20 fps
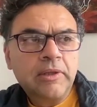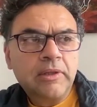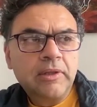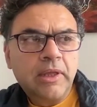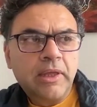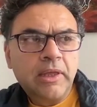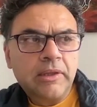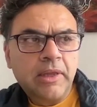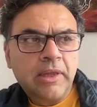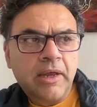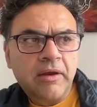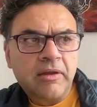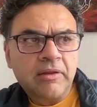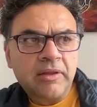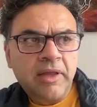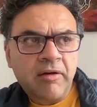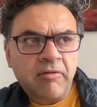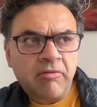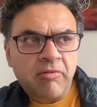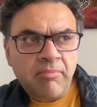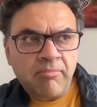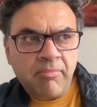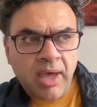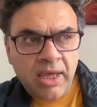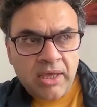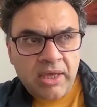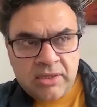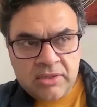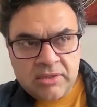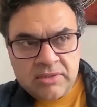There
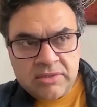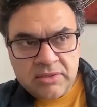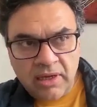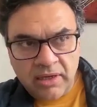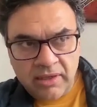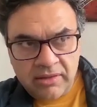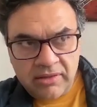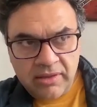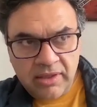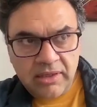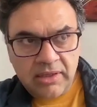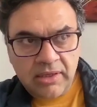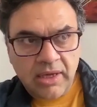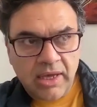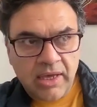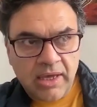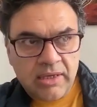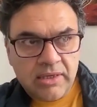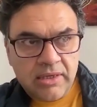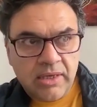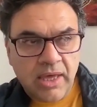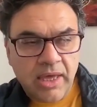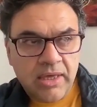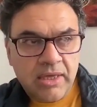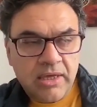remains, I think, a